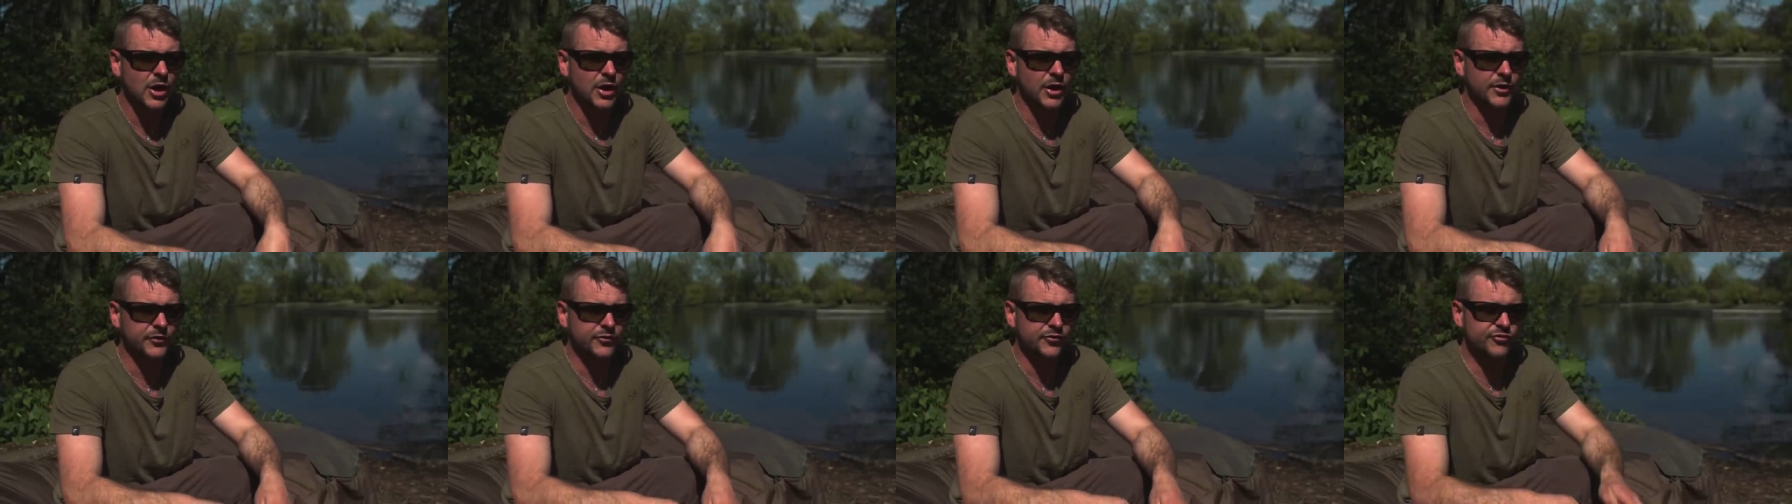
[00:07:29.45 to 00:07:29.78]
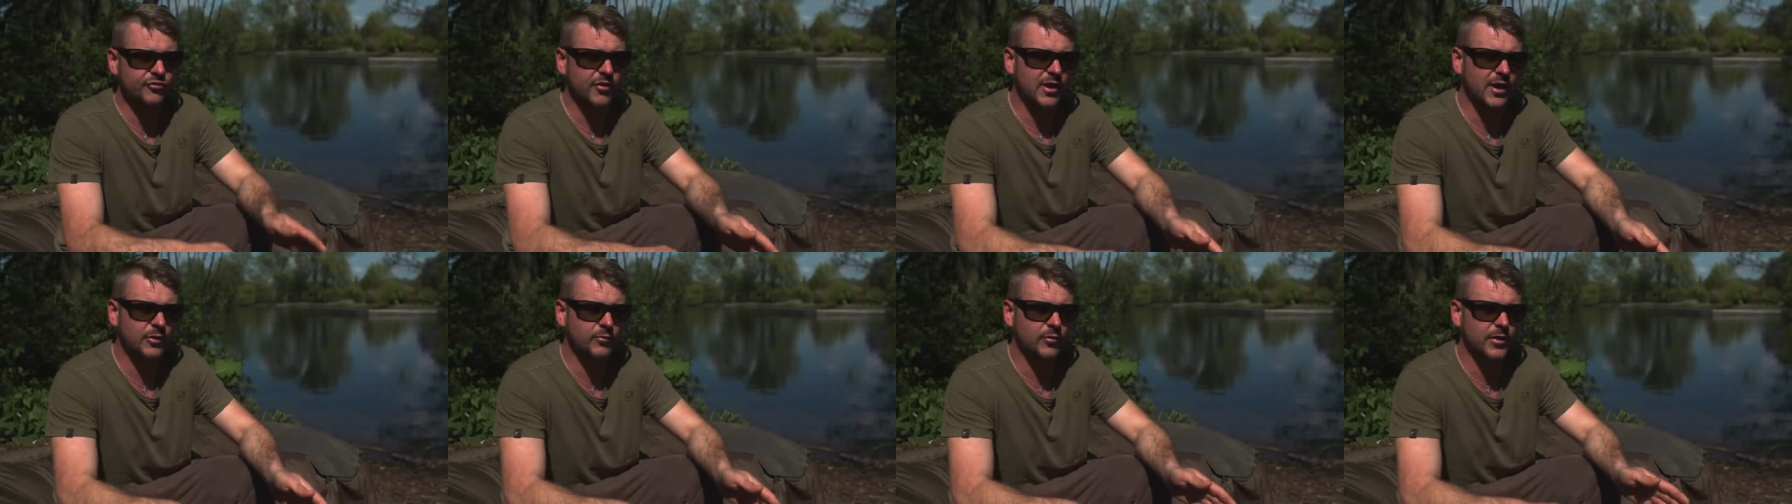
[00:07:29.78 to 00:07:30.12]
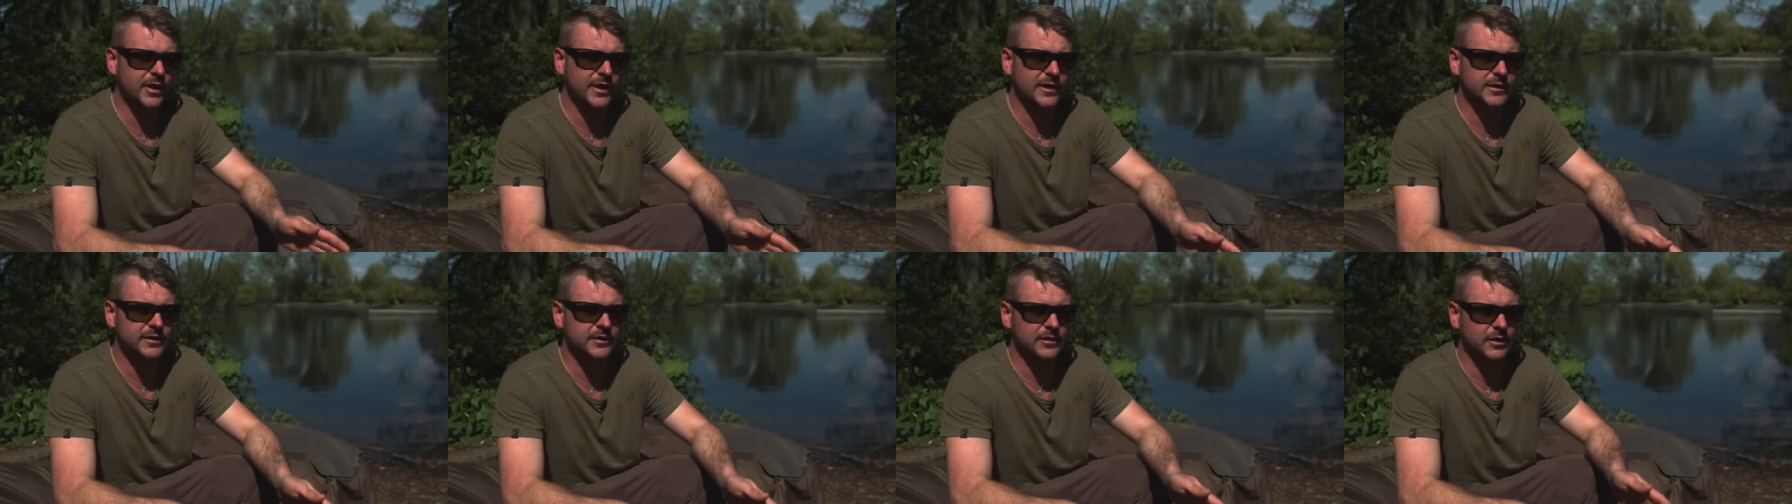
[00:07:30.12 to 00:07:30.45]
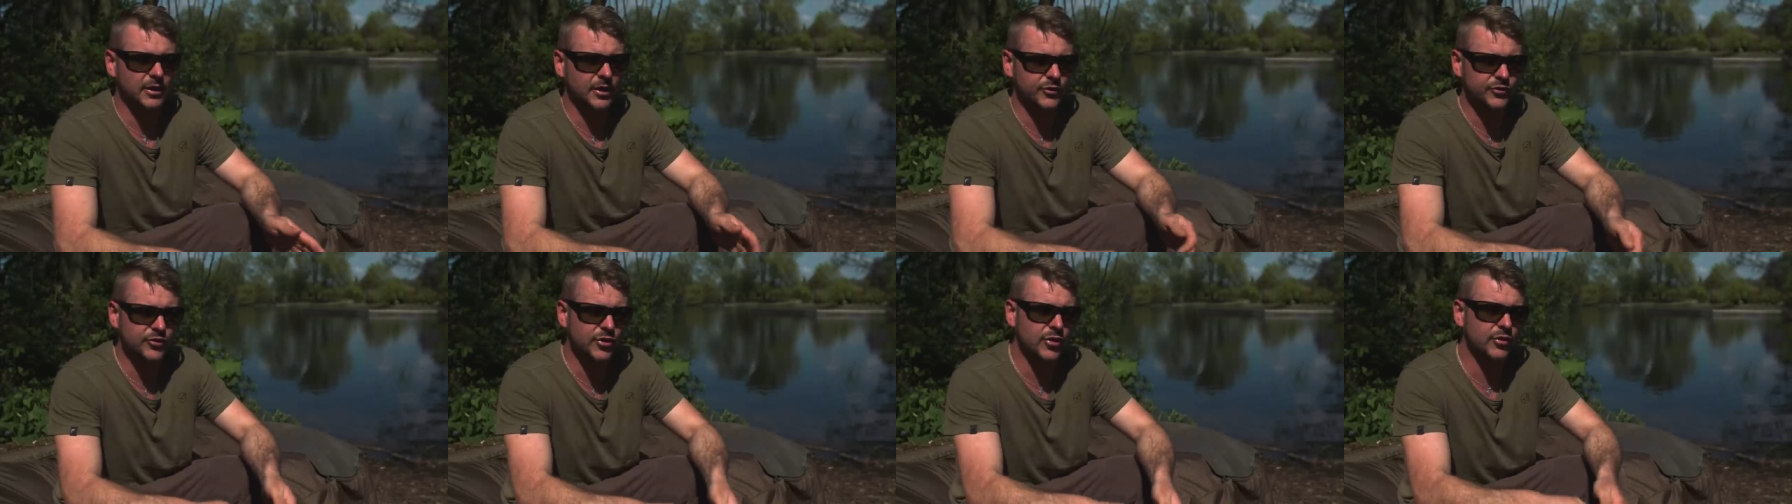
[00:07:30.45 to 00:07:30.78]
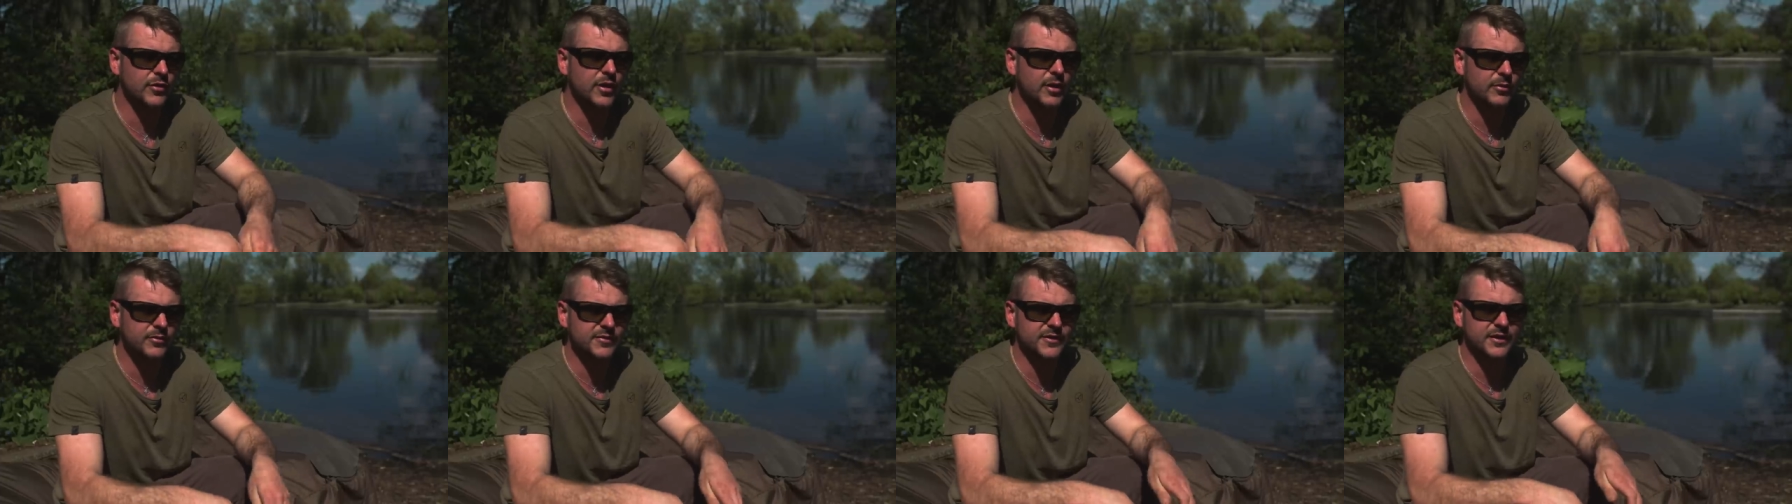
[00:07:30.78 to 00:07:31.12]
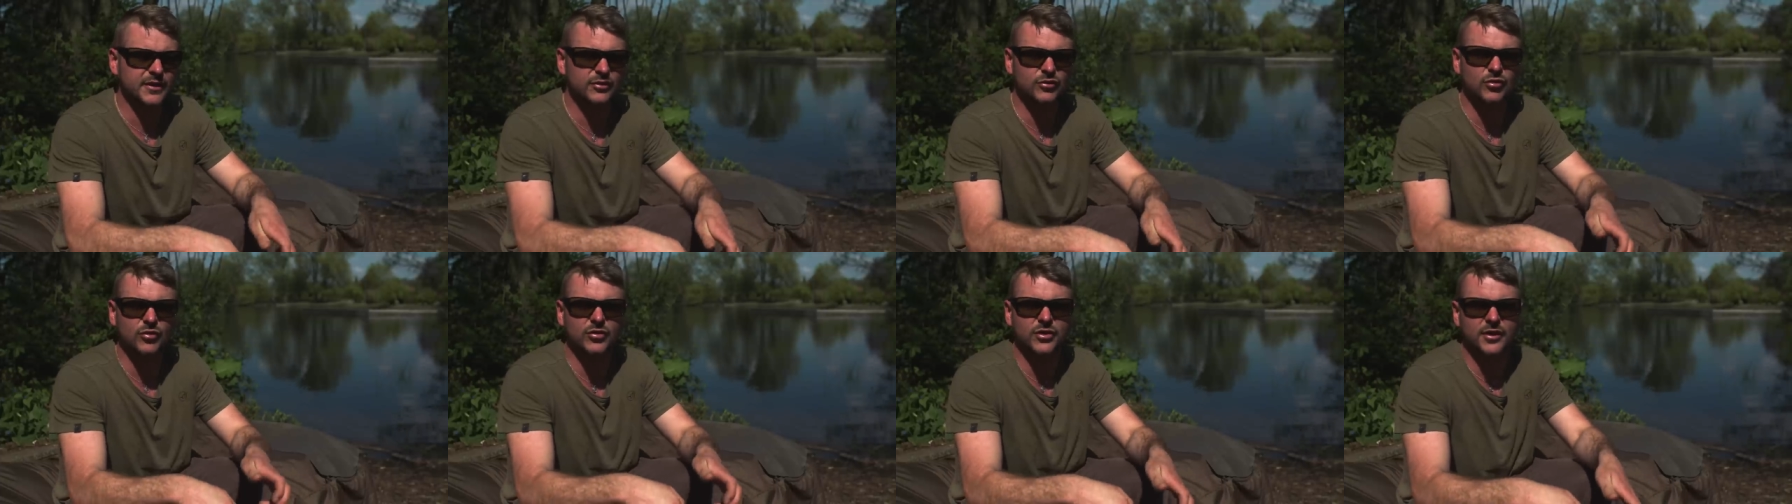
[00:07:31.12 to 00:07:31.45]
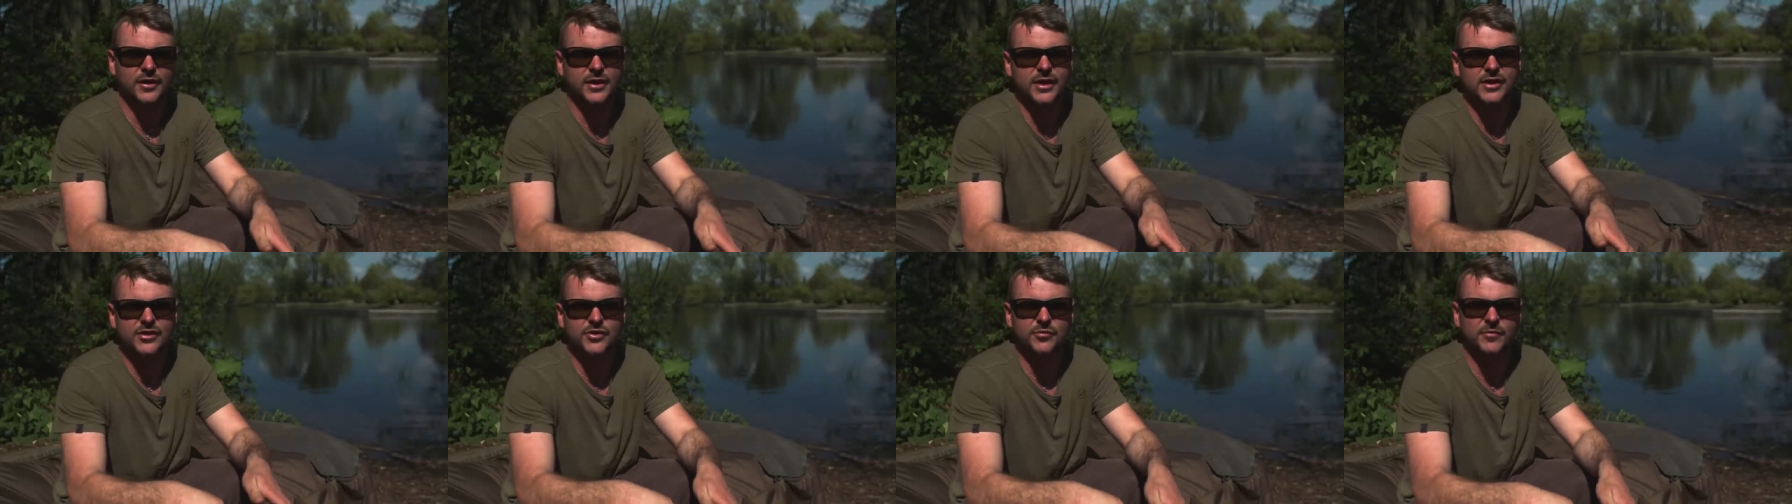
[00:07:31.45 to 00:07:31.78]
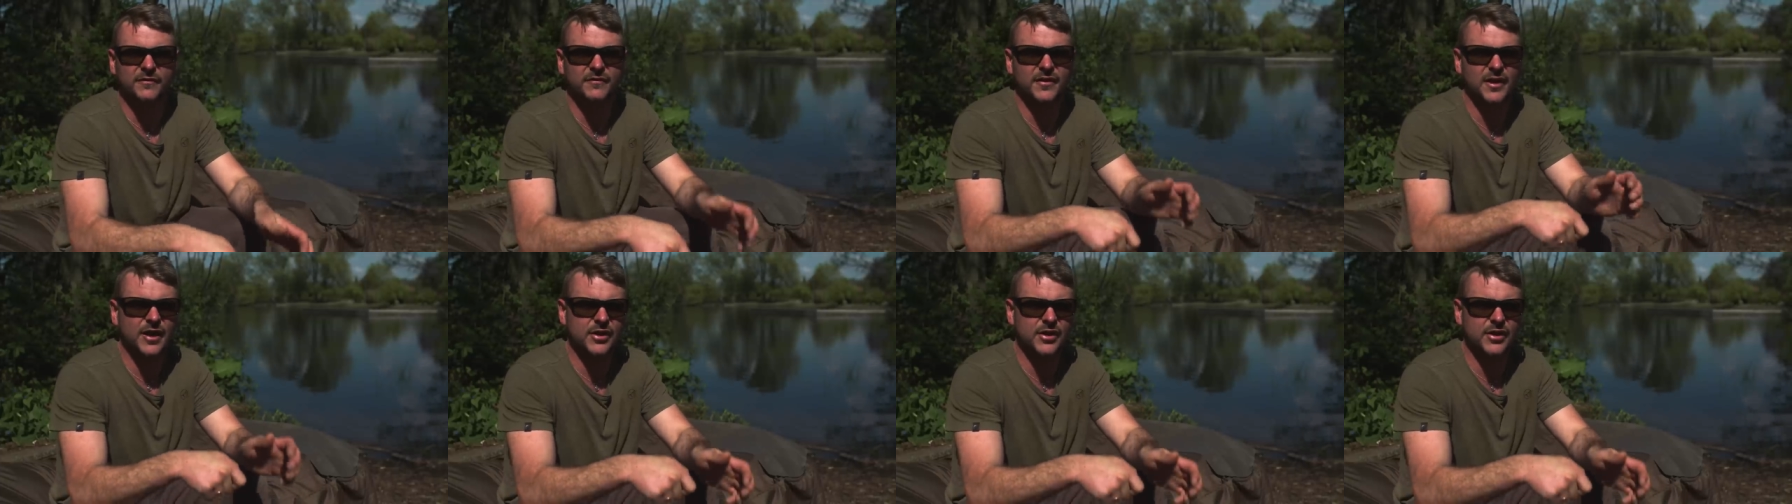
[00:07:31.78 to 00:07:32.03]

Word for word: and straight away I knew that I was in good connection with it,